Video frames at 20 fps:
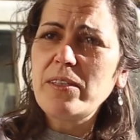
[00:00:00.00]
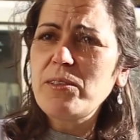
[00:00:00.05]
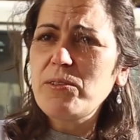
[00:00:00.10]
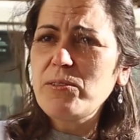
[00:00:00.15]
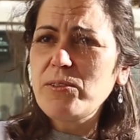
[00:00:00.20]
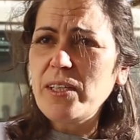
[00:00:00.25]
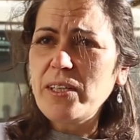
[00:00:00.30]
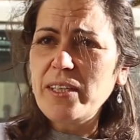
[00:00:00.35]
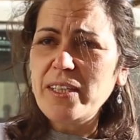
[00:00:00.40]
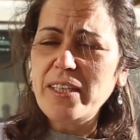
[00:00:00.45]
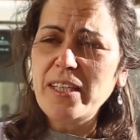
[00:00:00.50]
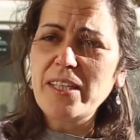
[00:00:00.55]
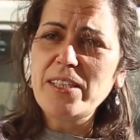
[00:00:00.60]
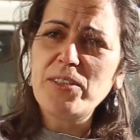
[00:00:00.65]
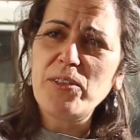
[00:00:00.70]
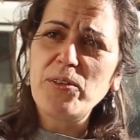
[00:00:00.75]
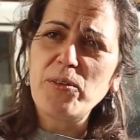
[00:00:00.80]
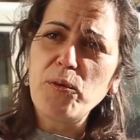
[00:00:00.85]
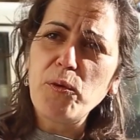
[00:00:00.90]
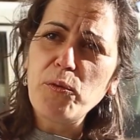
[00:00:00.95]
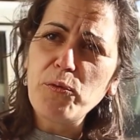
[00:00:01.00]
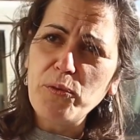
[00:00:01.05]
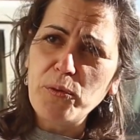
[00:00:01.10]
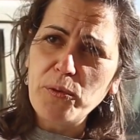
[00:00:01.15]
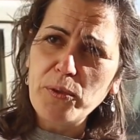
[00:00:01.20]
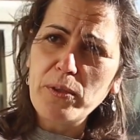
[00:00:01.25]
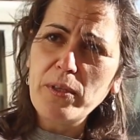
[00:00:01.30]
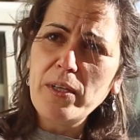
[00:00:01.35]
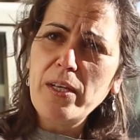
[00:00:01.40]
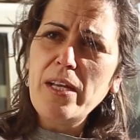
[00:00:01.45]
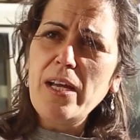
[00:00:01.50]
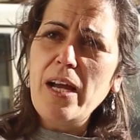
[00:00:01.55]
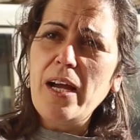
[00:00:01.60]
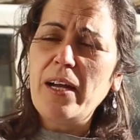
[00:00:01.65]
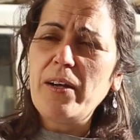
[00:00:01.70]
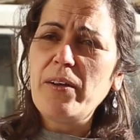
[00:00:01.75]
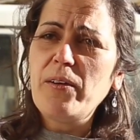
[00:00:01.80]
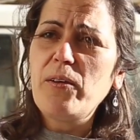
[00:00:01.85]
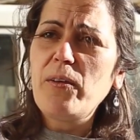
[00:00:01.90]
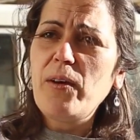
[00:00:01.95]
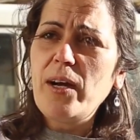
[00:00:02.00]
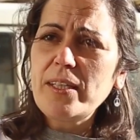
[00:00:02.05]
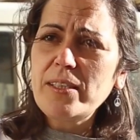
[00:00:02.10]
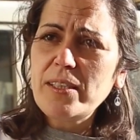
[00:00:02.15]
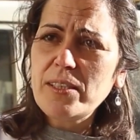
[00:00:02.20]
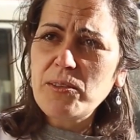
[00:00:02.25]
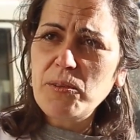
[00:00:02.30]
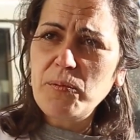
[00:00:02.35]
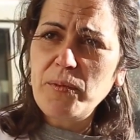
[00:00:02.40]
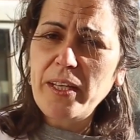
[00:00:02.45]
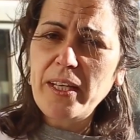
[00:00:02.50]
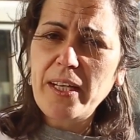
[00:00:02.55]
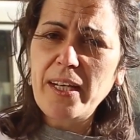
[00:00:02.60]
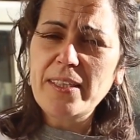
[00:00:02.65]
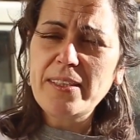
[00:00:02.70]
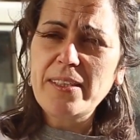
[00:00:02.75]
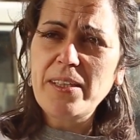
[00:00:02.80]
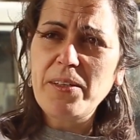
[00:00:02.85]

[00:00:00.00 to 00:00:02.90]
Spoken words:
to sanitation, no food, and no access to medical